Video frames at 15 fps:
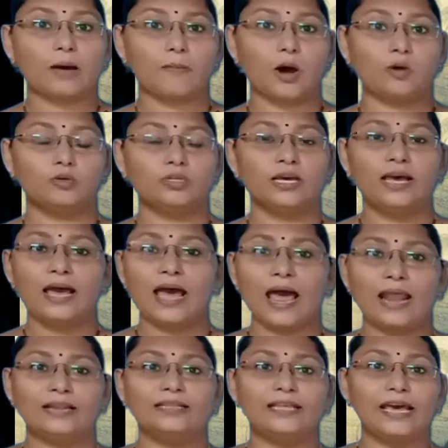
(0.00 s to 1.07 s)
amount
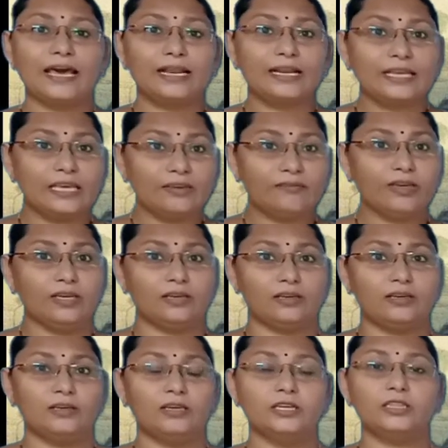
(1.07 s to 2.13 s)
and they are giving
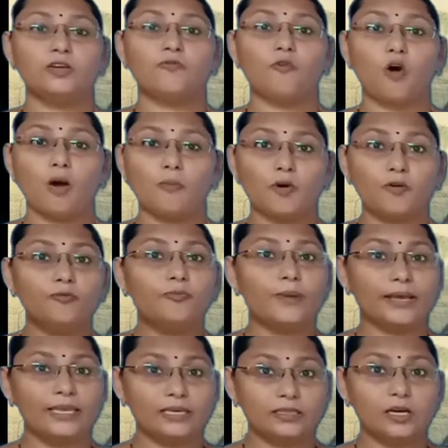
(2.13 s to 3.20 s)
in the form of
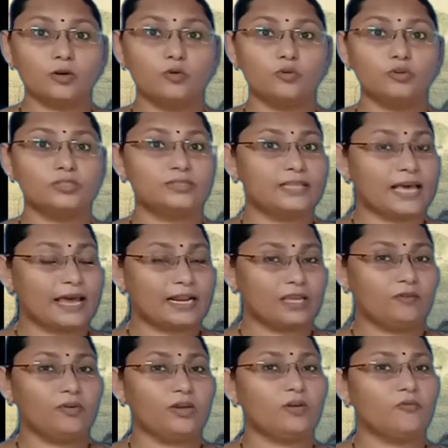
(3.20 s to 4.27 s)
buying the goods, they are
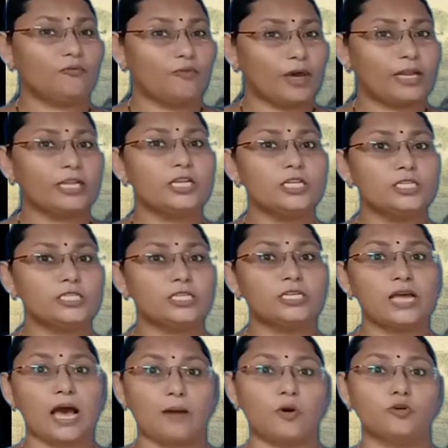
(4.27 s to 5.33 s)
giving very little
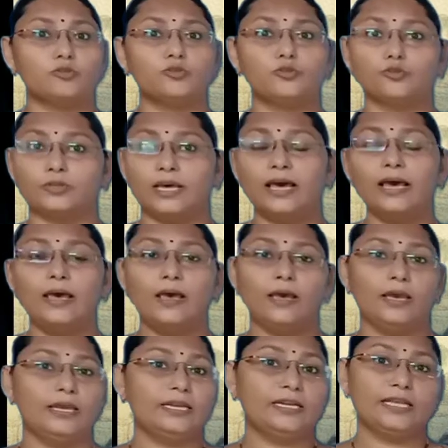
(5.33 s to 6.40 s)
amount to the
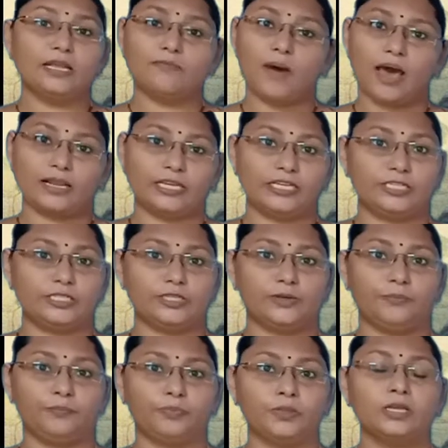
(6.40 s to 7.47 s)
Indian market.
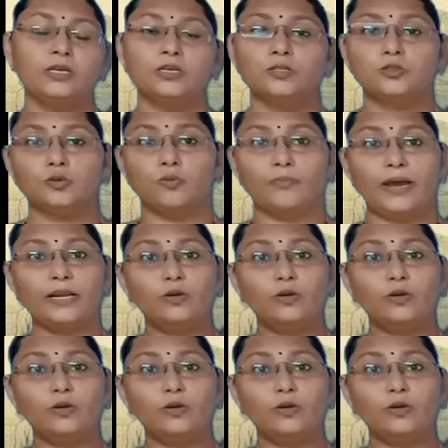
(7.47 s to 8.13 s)
So by